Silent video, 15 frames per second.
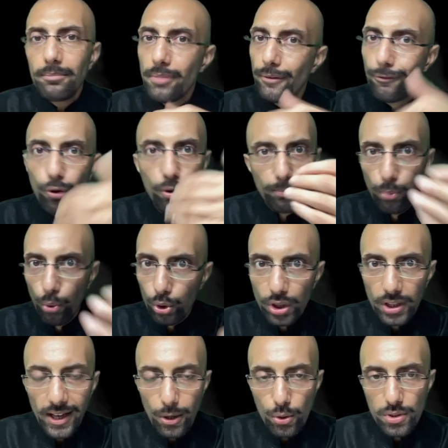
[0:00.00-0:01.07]
before both
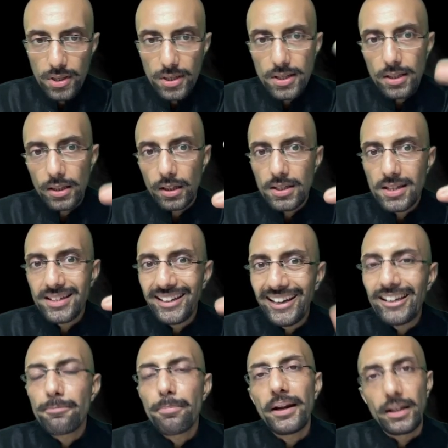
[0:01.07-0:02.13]
the houses a
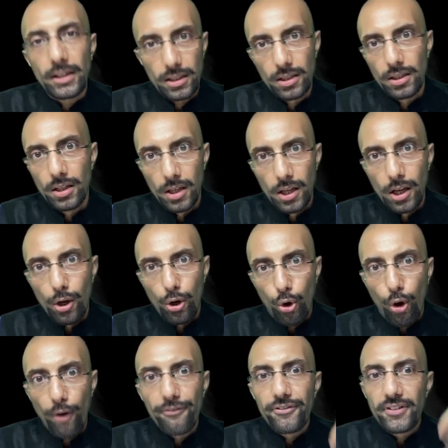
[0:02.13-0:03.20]
statement
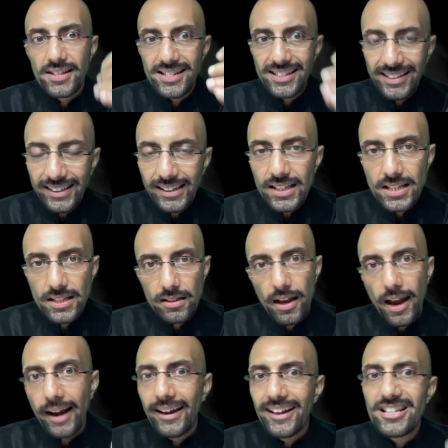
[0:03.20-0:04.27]
of receipts
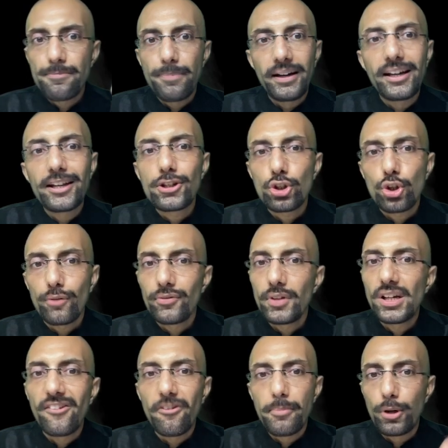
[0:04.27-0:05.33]
and expenditure of the
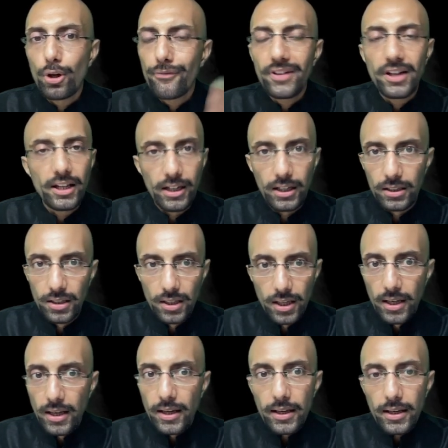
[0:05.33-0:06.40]
Government of India.
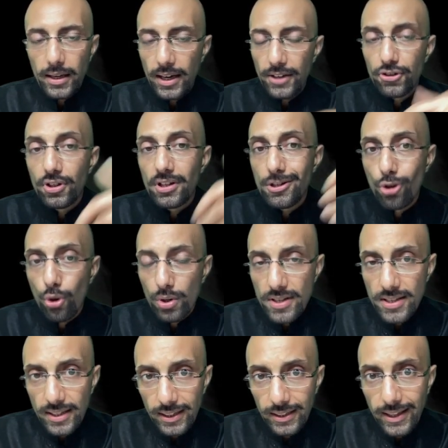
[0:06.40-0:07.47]
It does not
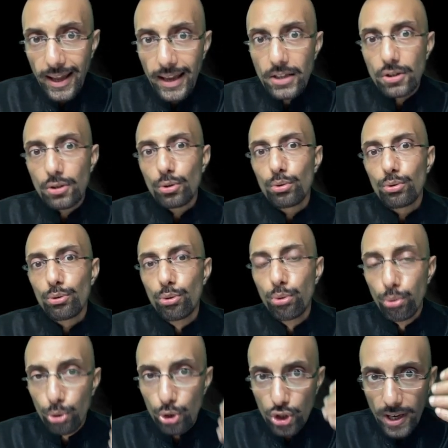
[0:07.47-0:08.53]
say that
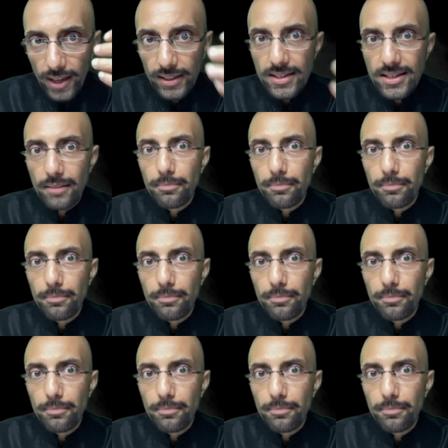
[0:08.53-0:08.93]
who shall